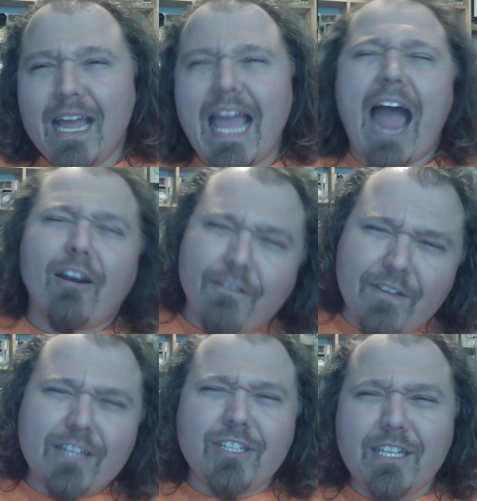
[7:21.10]
our
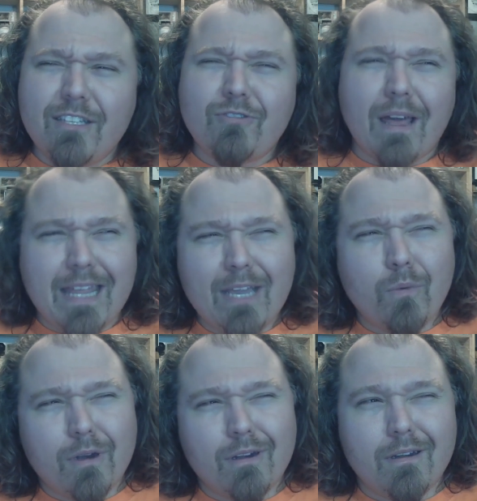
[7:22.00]
division. So I think
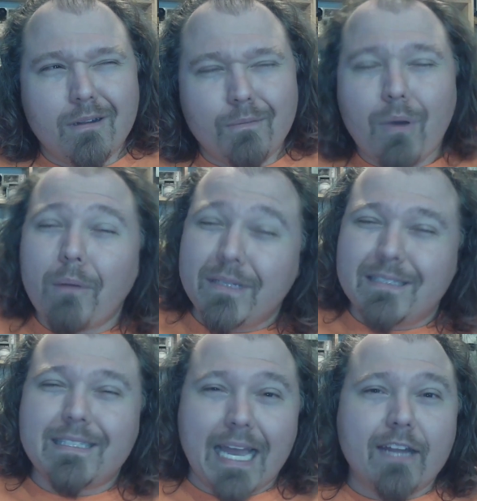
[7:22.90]
we're probably
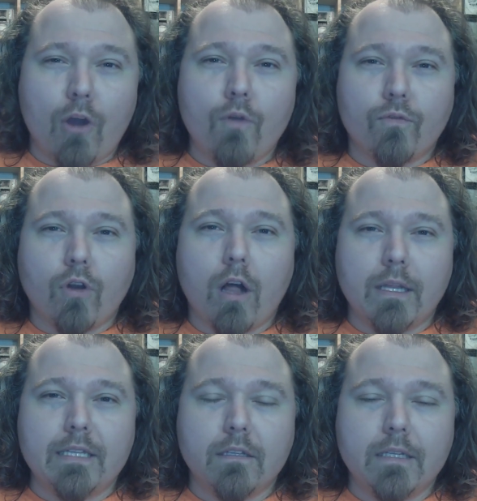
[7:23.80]
2nd overall
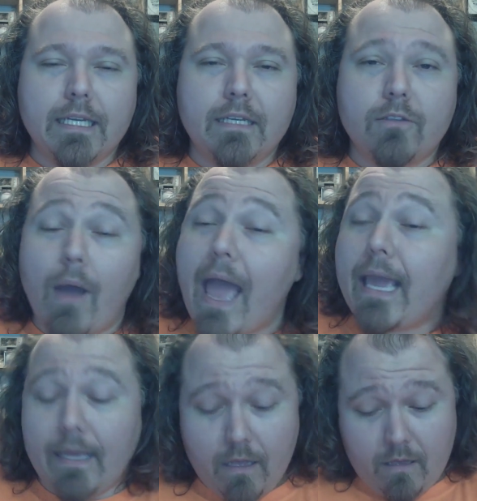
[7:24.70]
in the league. So
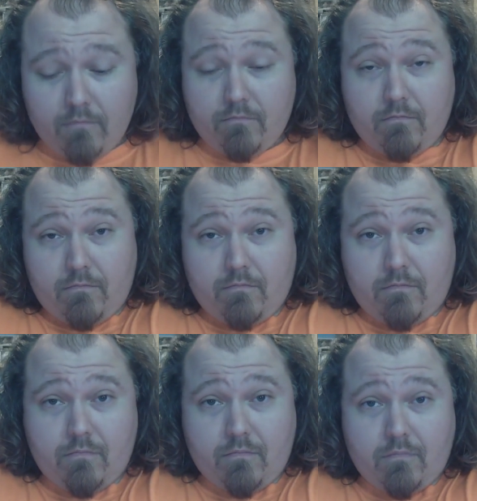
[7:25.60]
hey,
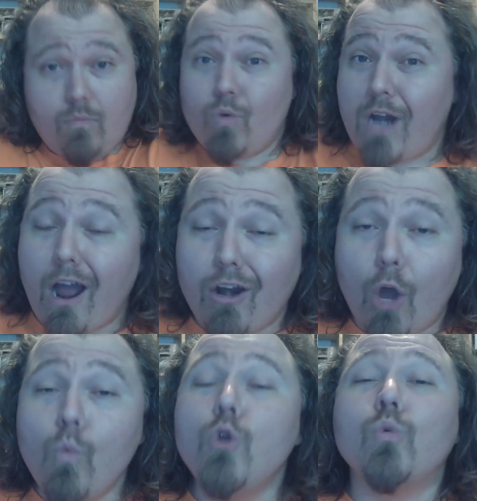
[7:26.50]
we're knocking
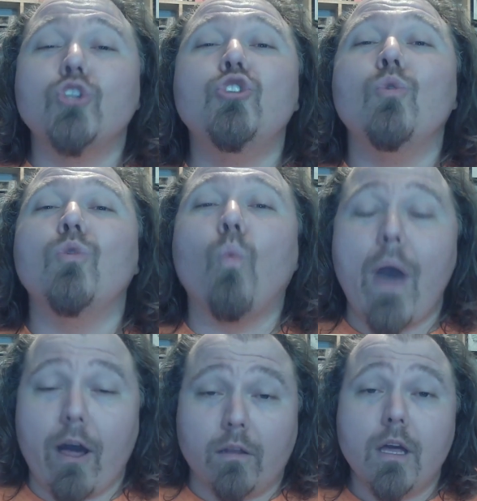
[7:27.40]
on wood. We're doing
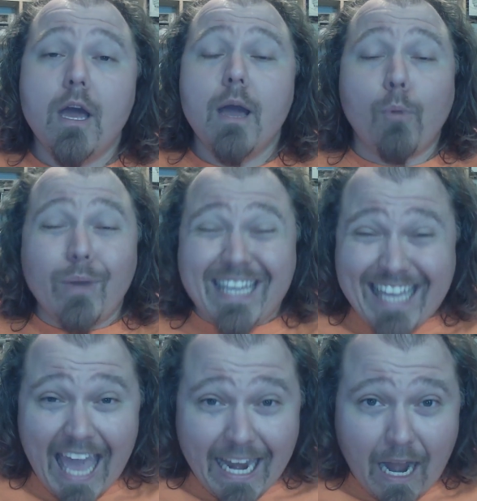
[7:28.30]
well, but we
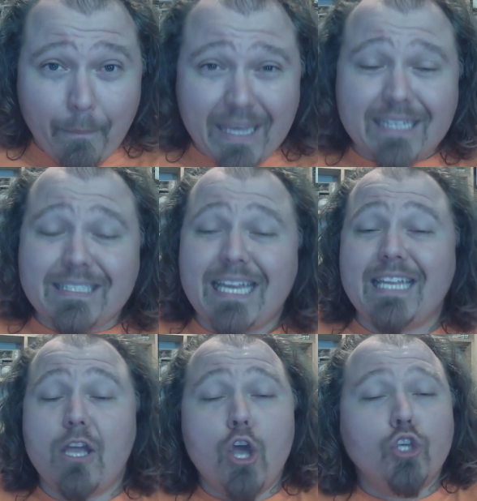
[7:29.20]
cannot be
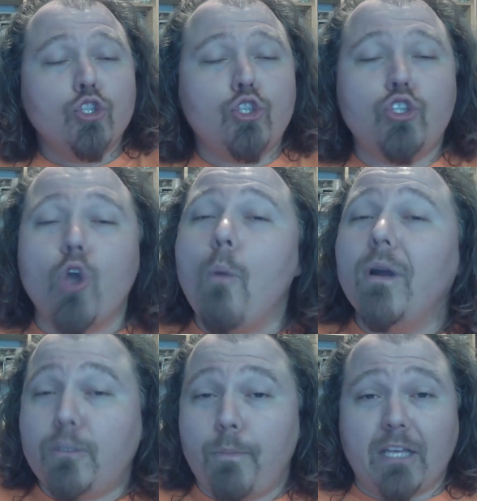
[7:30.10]
content. So
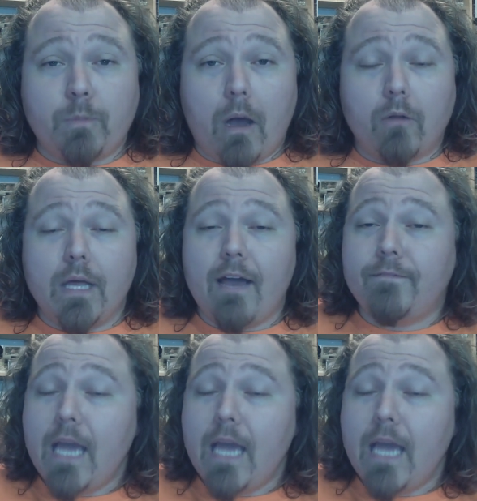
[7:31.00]
much baseball left